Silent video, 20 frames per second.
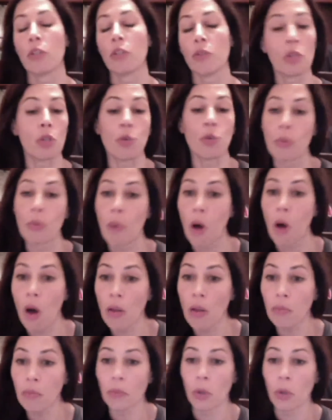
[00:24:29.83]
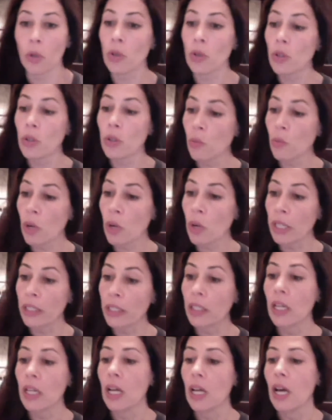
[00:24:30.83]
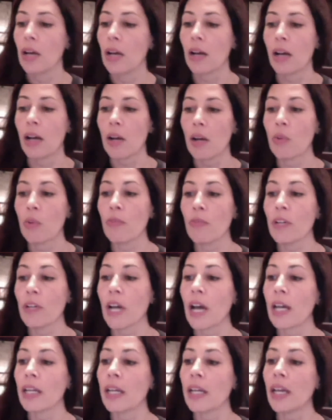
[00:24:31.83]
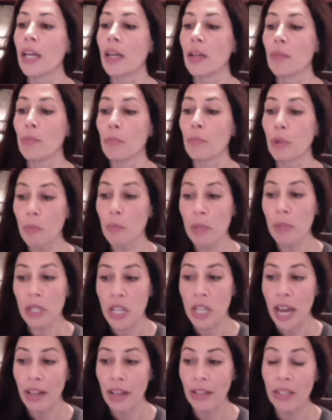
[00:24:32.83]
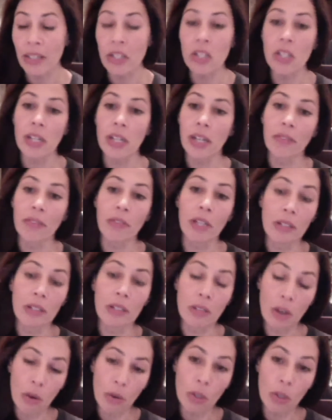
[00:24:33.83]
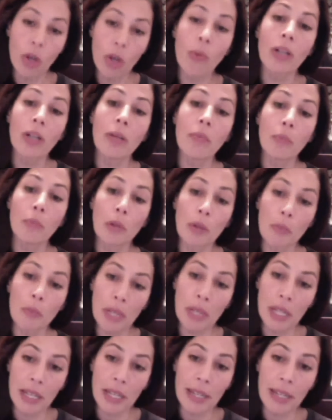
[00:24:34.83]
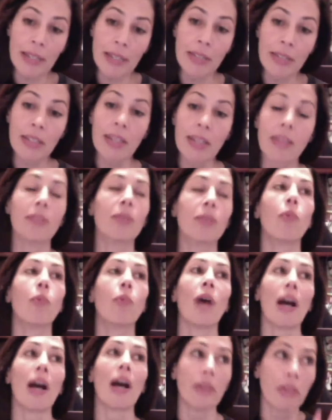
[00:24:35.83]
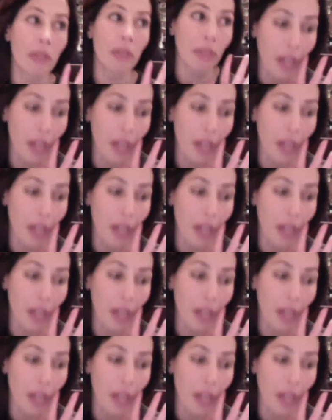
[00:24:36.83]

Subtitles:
you can do them all or you can do one. We've got a burpee challenge, and if you don't know what a burpee is, wow, you're